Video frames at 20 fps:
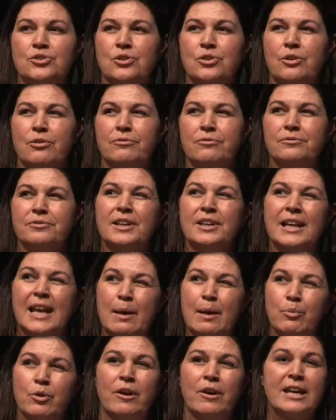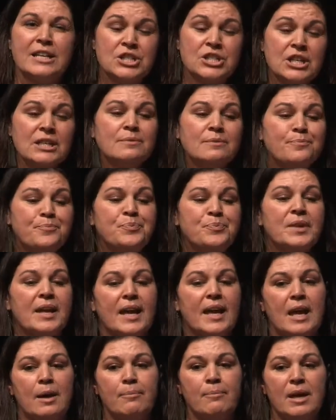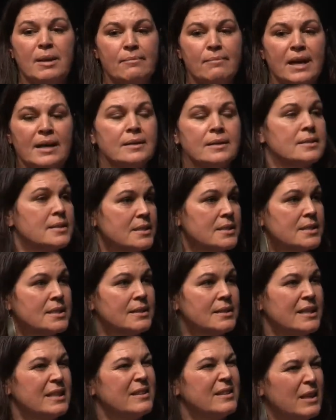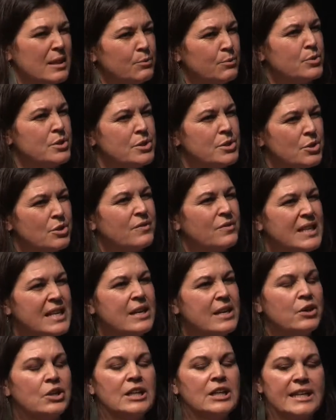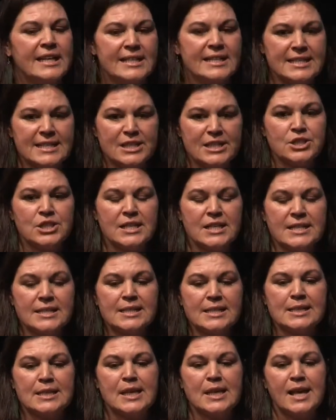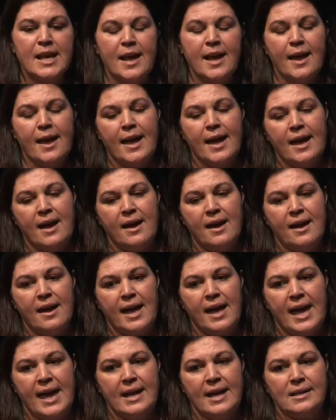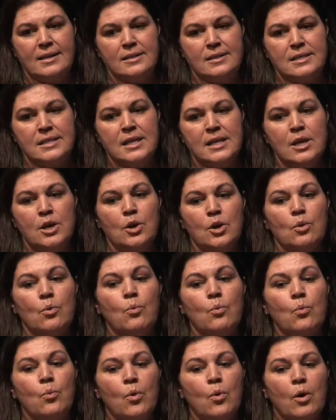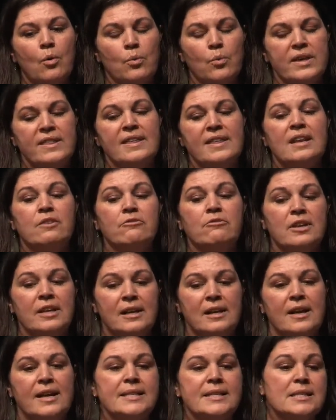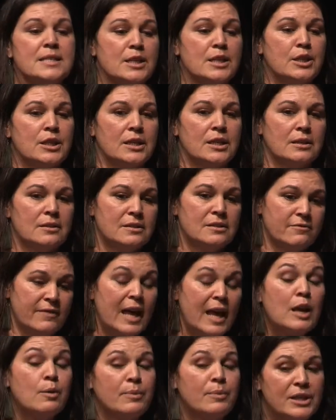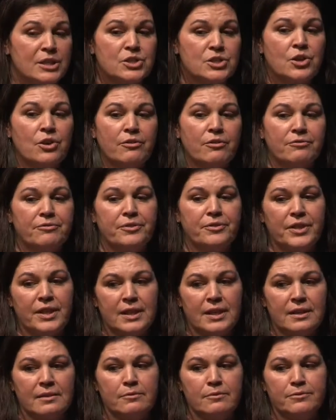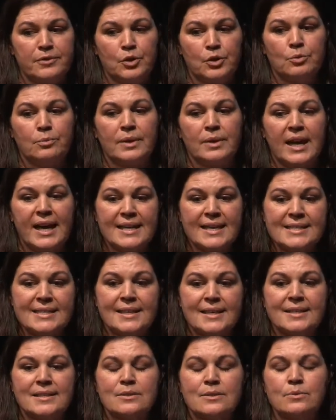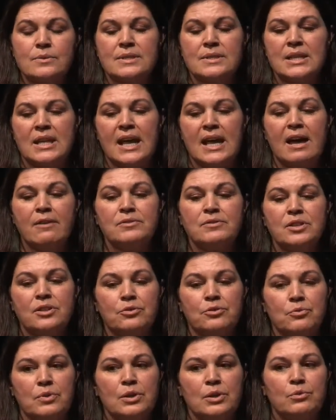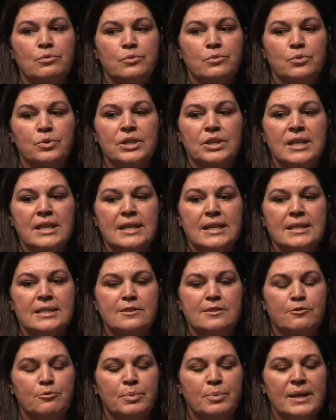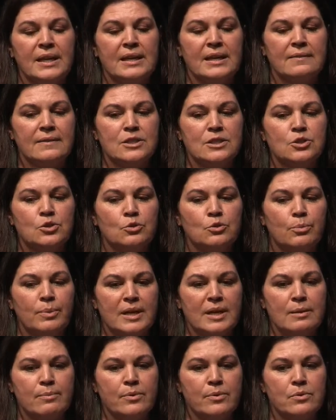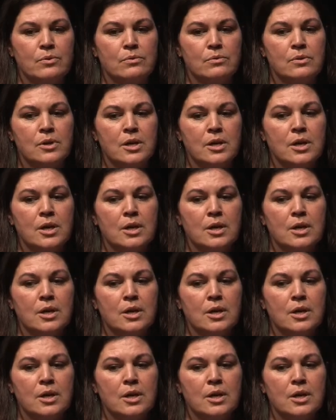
of collaboration amongst, that was sort of inherently Indigenous. And what we then realised in the development of the film Cousins was that after 3 or 4 years of being the 2 people